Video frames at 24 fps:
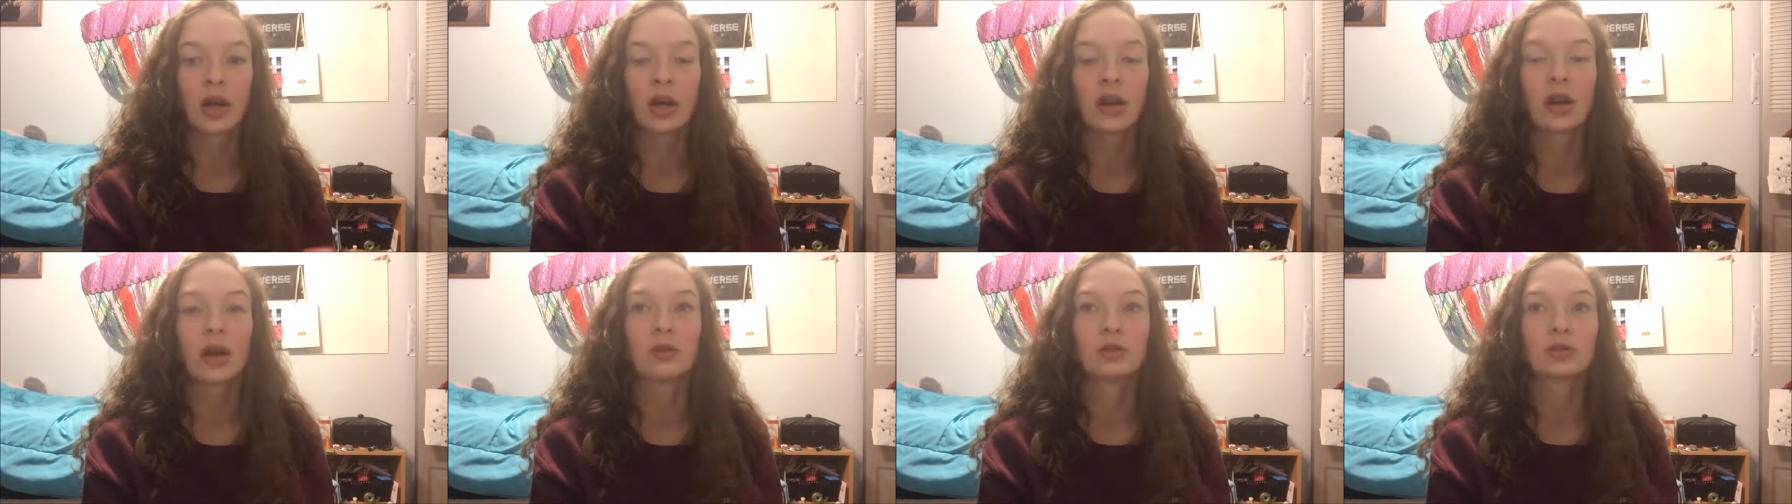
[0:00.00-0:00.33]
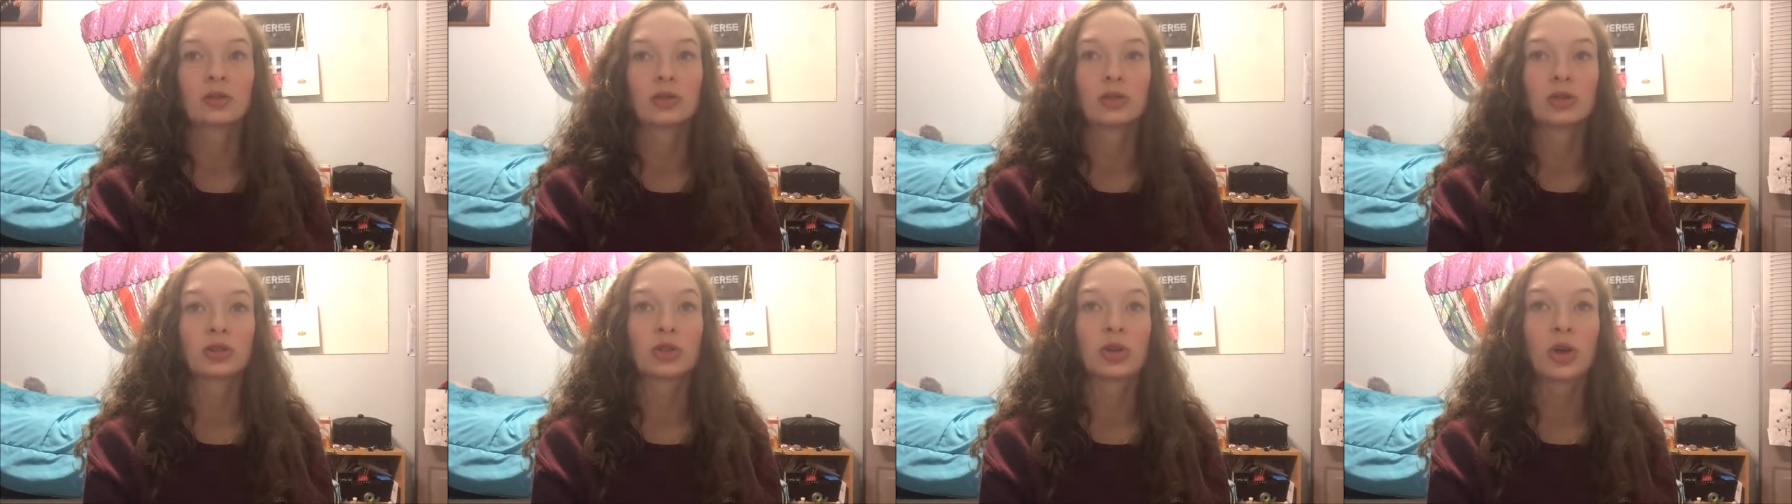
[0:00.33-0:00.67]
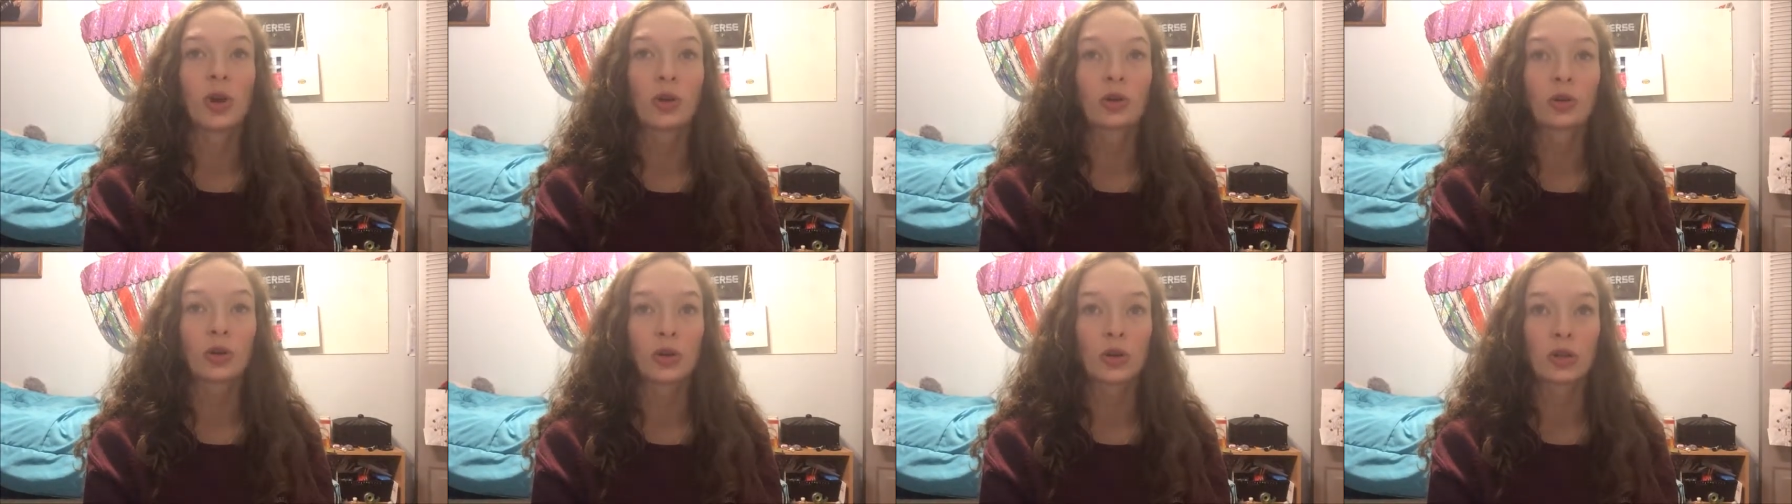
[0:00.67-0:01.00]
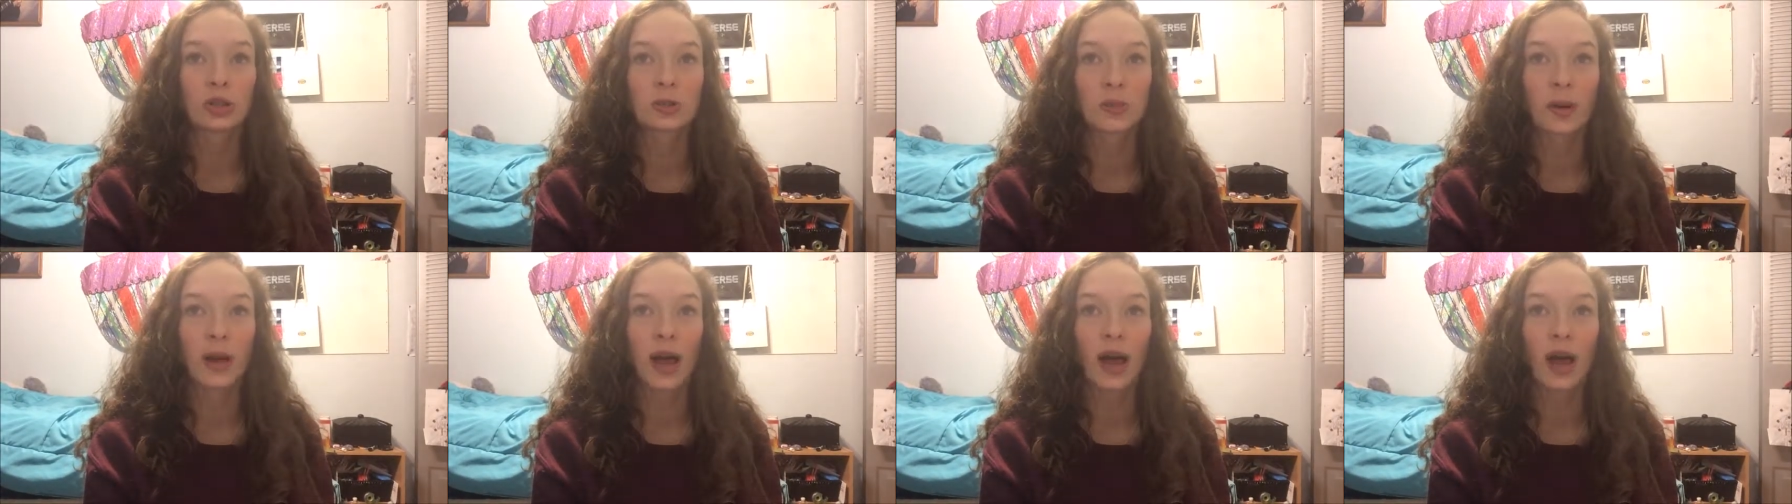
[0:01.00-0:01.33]
and I was going
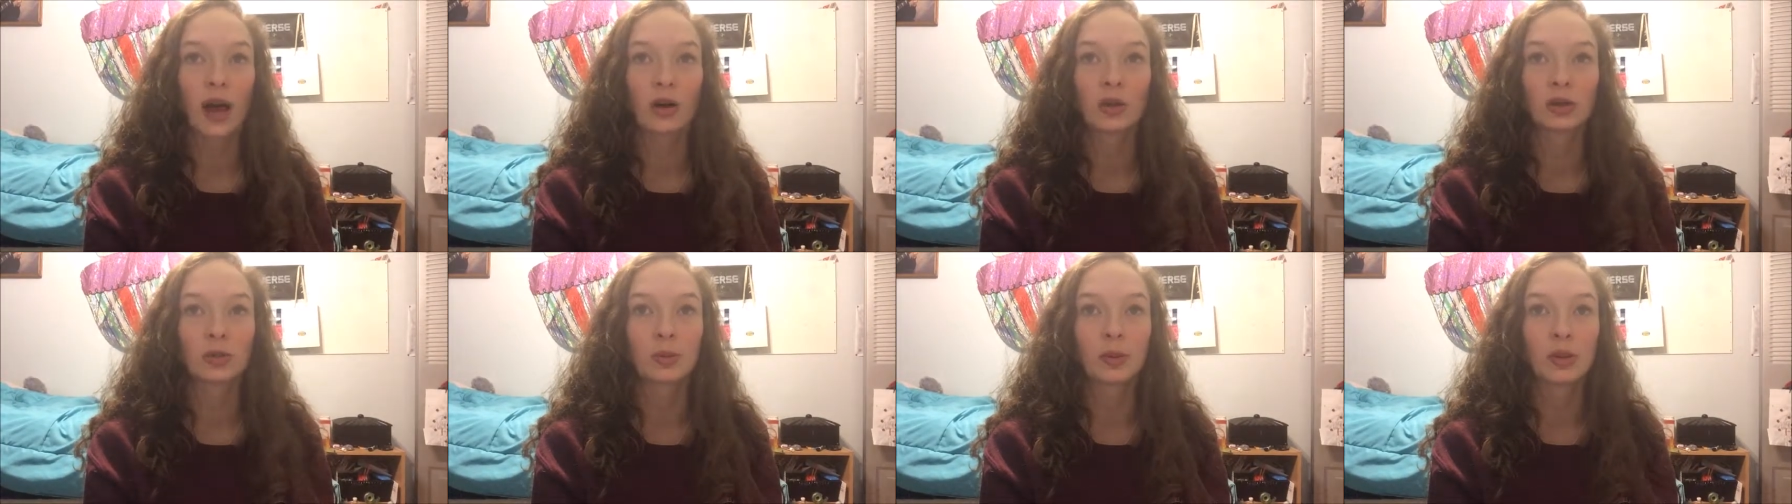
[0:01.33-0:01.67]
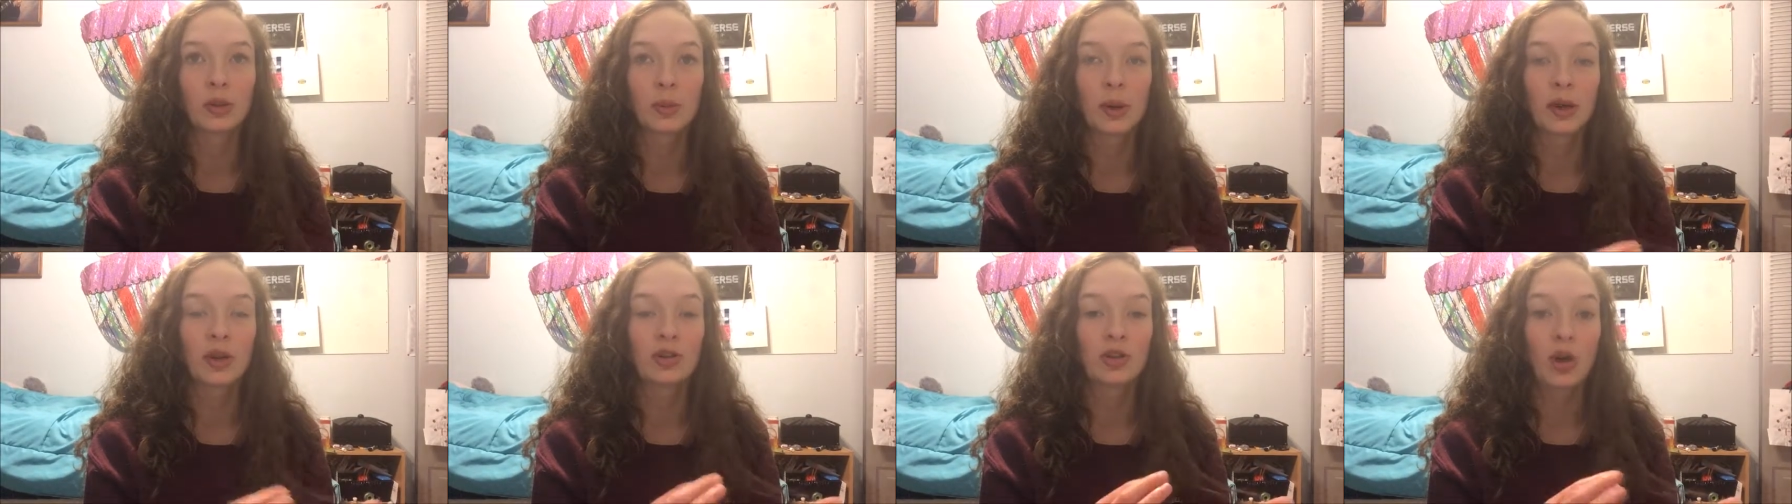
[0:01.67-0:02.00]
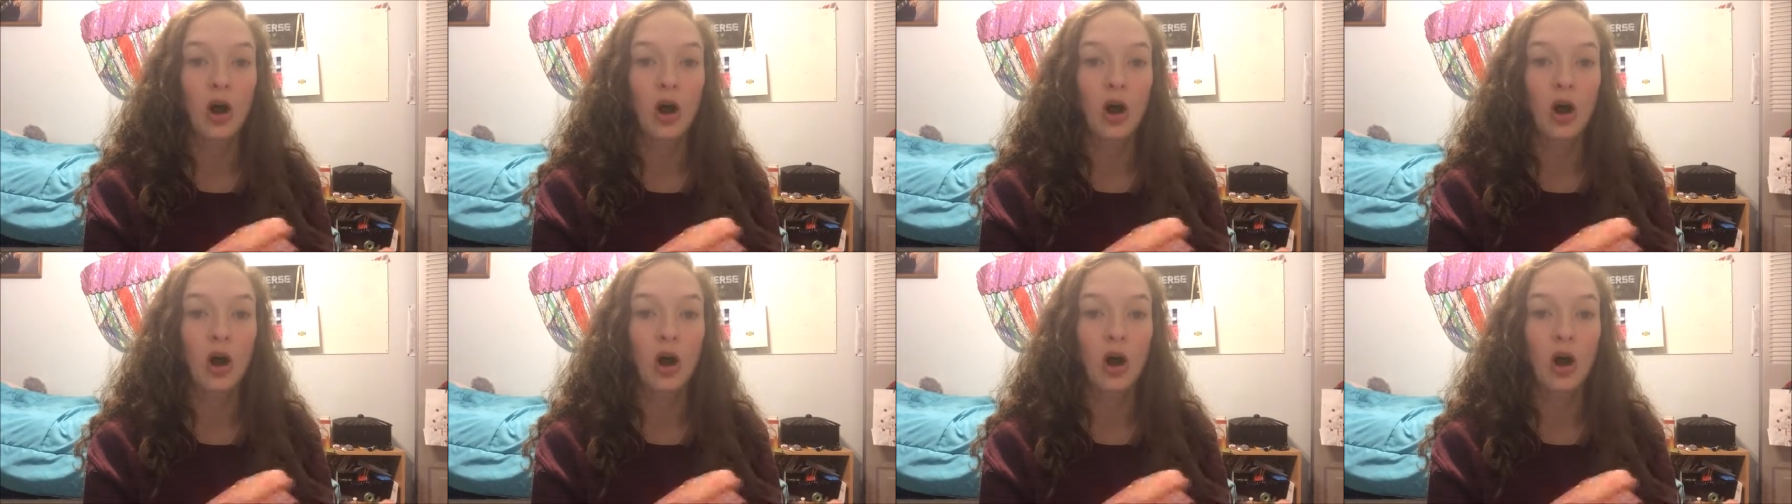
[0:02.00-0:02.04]
towards my house, but then my